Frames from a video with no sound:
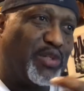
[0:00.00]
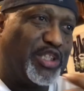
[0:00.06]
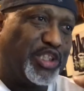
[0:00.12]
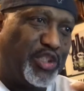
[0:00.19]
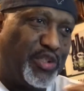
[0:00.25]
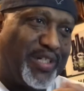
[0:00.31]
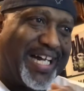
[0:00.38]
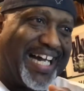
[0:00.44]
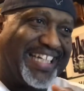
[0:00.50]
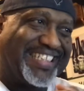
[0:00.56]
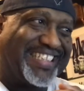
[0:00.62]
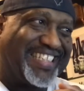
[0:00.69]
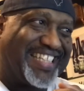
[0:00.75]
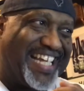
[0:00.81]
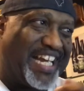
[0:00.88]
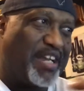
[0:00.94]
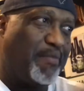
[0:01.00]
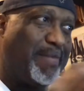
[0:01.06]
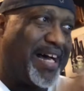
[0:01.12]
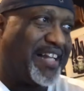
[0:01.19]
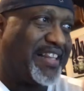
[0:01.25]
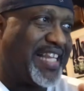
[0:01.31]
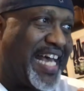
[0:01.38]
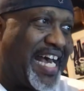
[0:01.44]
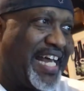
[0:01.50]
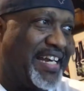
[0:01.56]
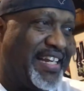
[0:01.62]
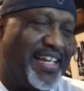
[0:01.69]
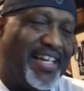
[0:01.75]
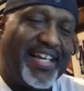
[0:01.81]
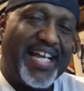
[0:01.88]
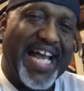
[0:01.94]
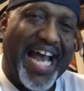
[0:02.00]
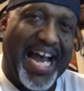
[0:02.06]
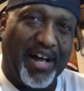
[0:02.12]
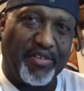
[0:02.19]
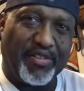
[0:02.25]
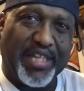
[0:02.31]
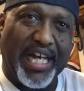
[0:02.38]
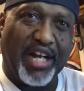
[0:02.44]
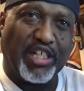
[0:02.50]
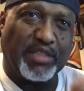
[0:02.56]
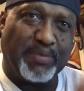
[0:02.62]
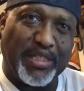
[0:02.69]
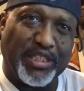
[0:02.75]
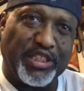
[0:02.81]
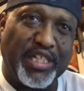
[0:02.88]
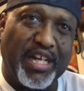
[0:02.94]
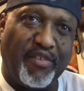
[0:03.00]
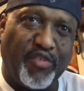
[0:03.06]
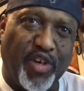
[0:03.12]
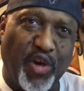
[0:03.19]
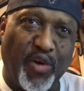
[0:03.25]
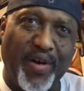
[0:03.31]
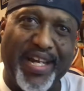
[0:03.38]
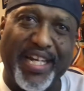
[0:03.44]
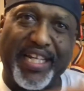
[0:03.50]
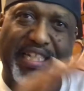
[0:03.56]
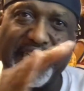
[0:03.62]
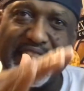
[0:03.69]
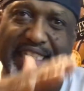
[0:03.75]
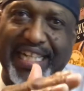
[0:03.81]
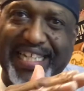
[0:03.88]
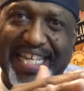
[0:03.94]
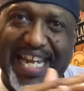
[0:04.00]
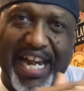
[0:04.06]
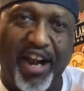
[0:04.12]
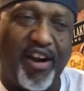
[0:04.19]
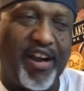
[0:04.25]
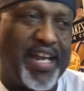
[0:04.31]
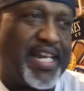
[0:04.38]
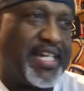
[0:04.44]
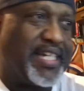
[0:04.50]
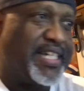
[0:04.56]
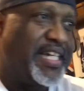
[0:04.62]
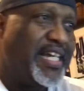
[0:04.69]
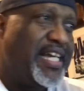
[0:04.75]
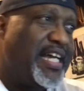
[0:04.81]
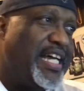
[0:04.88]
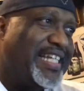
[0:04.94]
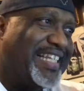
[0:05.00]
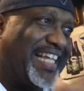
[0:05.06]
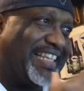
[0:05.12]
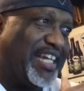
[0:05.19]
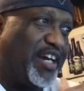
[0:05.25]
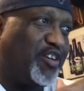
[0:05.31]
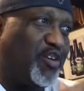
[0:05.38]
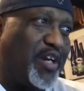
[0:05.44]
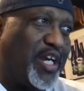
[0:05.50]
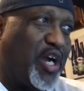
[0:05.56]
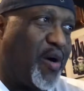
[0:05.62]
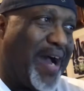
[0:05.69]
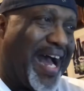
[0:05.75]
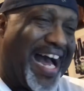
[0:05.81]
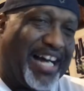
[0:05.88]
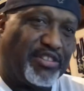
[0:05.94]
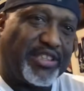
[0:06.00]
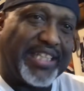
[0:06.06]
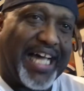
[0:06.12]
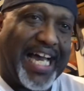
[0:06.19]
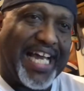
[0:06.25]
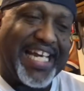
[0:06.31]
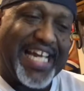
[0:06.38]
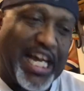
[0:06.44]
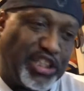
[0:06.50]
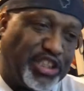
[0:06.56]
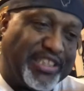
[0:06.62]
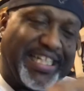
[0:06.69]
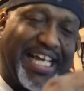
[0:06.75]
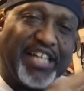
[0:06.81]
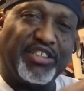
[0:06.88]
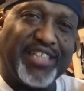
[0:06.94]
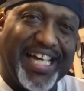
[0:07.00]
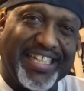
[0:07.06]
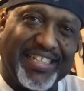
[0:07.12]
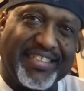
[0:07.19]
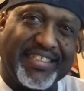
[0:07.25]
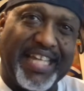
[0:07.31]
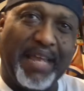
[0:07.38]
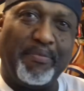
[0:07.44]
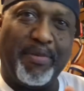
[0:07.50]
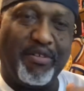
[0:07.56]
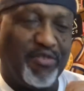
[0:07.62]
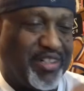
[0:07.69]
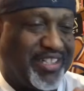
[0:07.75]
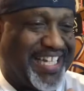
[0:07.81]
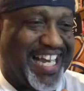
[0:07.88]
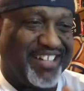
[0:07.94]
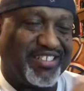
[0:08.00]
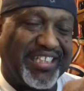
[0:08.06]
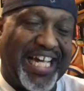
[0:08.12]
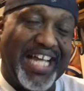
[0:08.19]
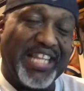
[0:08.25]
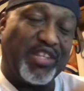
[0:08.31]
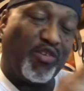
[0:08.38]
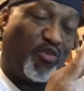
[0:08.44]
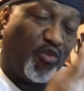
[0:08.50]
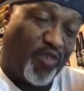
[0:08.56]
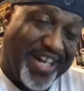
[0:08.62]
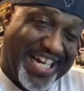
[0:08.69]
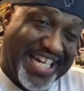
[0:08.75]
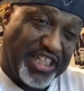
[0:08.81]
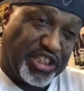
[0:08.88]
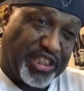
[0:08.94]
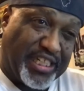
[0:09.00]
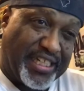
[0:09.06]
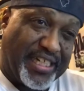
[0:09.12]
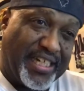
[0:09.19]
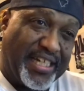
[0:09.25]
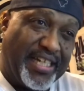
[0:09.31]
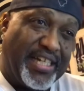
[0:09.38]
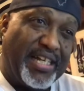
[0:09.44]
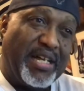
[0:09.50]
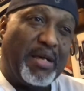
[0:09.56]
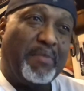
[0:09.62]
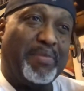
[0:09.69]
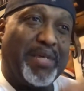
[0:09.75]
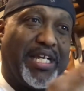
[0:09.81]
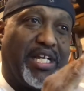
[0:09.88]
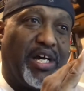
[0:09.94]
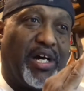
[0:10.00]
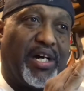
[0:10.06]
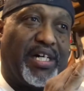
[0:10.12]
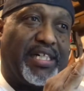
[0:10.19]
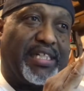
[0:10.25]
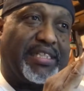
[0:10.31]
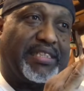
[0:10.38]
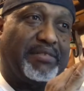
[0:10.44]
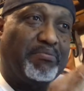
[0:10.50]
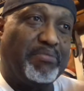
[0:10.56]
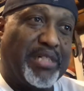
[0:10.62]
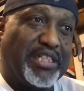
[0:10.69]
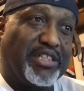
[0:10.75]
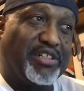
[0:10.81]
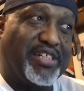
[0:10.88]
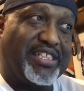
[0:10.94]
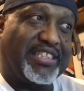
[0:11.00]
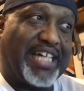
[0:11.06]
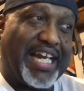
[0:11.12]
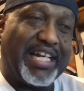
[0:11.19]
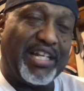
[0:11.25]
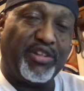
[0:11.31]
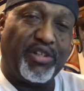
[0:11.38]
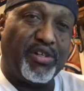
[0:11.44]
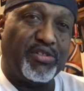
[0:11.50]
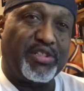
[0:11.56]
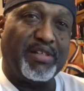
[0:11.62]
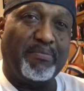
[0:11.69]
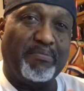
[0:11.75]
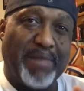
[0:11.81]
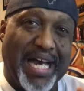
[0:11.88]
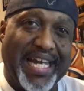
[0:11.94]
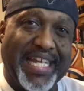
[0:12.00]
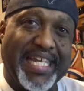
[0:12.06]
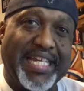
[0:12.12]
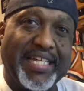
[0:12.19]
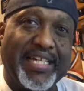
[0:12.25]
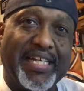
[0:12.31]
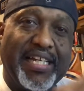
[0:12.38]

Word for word: what you guys think about that out there, especially if you're in the Kentucky area, that they're going to go outside, not just outside the state, but really outside the region, because Miller decided to throw some money